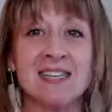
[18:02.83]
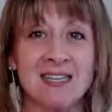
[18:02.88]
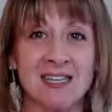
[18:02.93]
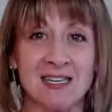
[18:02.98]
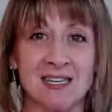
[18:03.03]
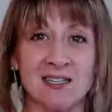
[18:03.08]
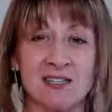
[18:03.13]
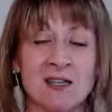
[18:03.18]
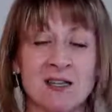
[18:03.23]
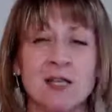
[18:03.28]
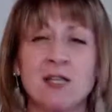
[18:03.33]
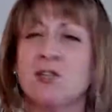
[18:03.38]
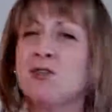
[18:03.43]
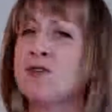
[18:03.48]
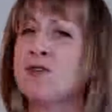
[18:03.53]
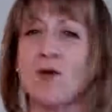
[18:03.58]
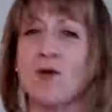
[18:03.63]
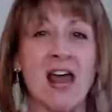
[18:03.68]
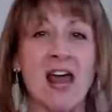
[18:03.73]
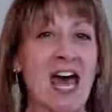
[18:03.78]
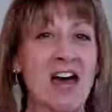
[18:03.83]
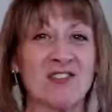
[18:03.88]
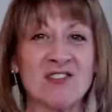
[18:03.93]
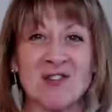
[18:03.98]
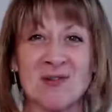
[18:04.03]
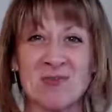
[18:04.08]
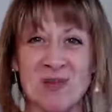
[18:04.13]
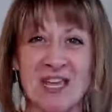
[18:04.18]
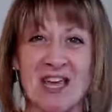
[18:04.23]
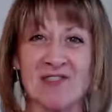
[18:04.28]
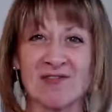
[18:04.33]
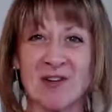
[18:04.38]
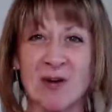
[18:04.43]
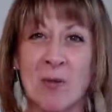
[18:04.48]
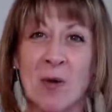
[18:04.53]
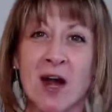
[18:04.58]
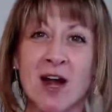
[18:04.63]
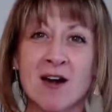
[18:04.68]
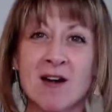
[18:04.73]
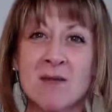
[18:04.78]
is you don't have to be
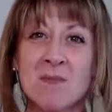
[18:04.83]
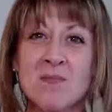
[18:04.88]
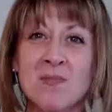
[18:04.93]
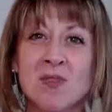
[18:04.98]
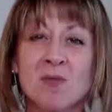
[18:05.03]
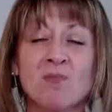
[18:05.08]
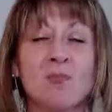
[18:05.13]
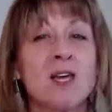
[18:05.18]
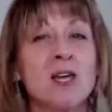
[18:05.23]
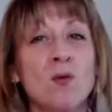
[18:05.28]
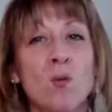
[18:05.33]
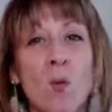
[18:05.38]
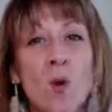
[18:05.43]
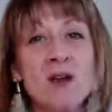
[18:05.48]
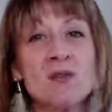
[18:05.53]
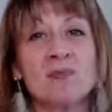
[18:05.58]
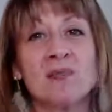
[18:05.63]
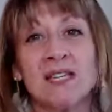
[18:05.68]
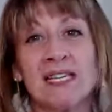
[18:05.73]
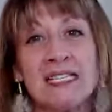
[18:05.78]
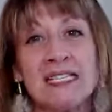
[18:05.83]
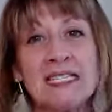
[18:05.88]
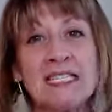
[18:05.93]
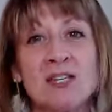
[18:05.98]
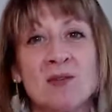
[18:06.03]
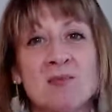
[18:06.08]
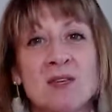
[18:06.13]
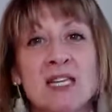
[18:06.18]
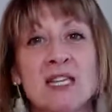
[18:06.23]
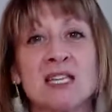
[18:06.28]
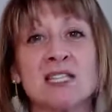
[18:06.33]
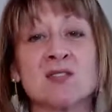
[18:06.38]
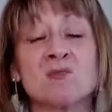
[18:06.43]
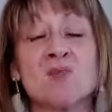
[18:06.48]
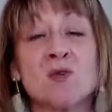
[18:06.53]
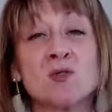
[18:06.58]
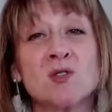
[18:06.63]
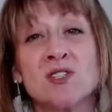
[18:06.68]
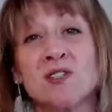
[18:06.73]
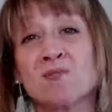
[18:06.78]
everywhere. Pick one place to be that's
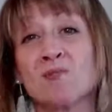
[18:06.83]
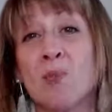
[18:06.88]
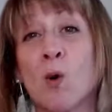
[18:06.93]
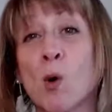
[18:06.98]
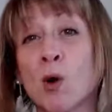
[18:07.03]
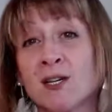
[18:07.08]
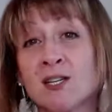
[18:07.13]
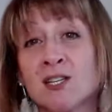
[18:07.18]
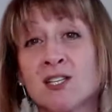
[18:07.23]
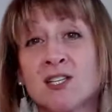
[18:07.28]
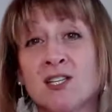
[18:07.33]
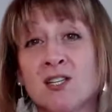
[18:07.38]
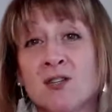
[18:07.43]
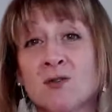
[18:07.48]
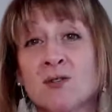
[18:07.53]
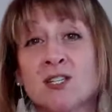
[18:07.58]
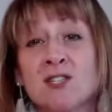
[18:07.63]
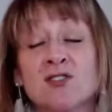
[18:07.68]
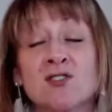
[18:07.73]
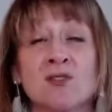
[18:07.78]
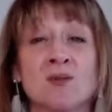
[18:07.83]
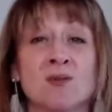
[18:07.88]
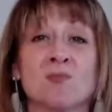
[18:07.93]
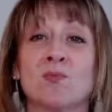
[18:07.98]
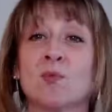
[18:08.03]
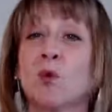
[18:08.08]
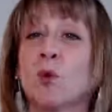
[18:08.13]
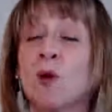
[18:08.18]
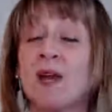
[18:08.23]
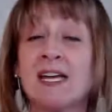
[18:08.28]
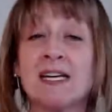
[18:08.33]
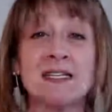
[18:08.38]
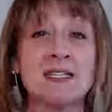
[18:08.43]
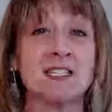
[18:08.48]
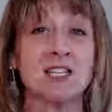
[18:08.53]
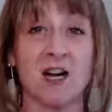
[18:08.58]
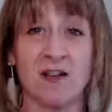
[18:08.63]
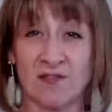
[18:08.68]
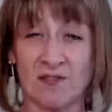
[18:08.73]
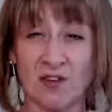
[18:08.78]
most important to you and is your greatest
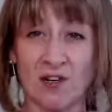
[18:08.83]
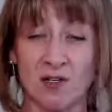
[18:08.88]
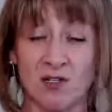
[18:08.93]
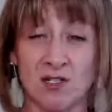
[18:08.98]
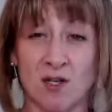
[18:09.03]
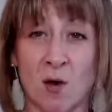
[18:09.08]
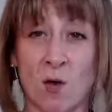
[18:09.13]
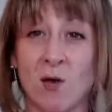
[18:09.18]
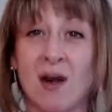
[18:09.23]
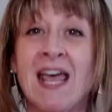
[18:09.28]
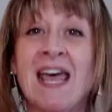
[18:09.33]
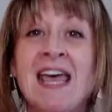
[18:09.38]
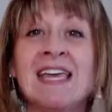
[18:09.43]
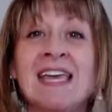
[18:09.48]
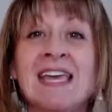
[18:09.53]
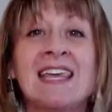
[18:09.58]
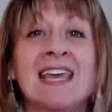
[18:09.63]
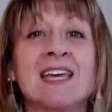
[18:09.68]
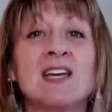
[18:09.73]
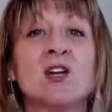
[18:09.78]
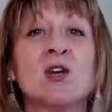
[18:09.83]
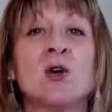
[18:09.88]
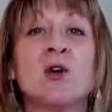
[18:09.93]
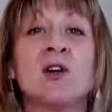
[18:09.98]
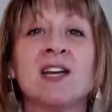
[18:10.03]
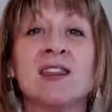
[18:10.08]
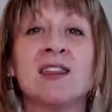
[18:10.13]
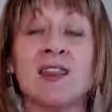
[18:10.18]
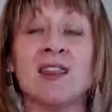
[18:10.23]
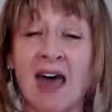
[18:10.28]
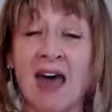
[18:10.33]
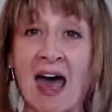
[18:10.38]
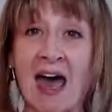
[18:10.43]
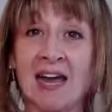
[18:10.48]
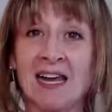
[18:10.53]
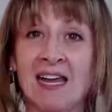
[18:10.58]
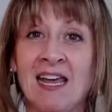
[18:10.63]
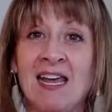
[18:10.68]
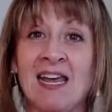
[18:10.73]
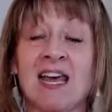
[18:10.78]
comfort zone. Get good at that.
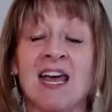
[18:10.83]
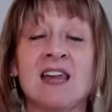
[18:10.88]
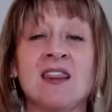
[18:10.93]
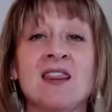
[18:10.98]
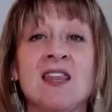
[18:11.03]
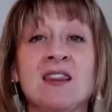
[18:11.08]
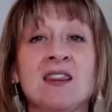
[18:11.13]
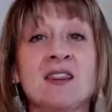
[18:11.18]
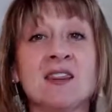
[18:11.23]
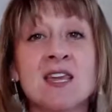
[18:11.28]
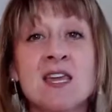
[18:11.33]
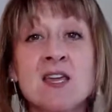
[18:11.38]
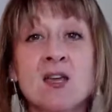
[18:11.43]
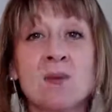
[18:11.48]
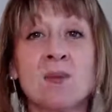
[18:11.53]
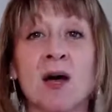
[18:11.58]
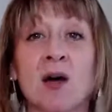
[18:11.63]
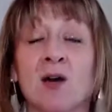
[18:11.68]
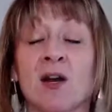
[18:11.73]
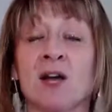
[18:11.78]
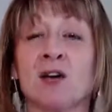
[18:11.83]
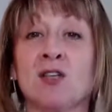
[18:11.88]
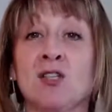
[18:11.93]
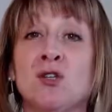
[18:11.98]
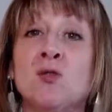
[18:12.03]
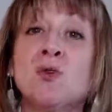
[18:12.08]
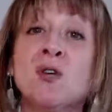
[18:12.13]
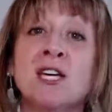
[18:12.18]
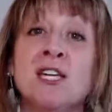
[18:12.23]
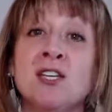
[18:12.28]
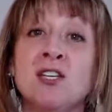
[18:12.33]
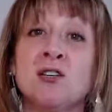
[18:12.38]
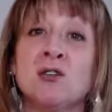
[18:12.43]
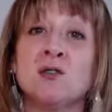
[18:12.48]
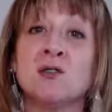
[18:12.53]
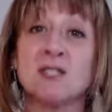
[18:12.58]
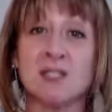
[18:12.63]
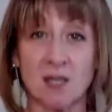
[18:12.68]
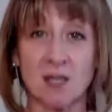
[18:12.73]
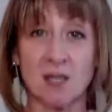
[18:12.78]
And then think about how you can
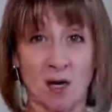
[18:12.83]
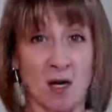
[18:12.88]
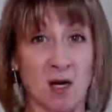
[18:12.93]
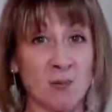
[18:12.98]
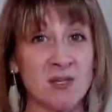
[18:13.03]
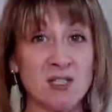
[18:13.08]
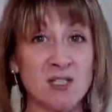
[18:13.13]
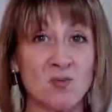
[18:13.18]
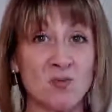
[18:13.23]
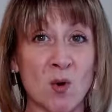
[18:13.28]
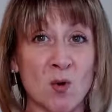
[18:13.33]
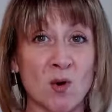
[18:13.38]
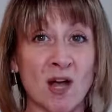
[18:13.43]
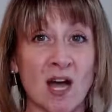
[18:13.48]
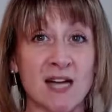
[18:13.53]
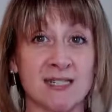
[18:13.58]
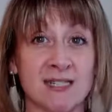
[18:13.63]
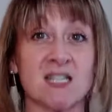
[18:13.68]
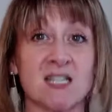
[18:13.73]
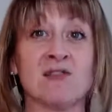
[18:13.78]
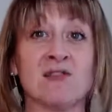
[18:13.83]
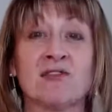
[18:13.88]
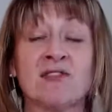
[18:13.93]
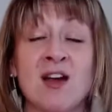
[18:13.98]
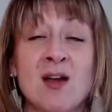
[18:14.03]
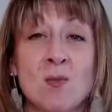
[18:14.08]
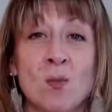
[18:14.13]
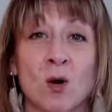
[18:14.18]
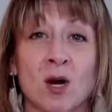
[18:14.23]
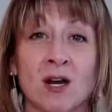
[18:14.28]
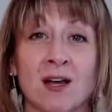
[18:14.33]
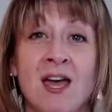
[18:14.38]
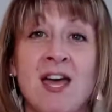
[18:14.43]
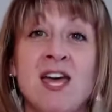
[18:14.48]
use the hub and spoke content framework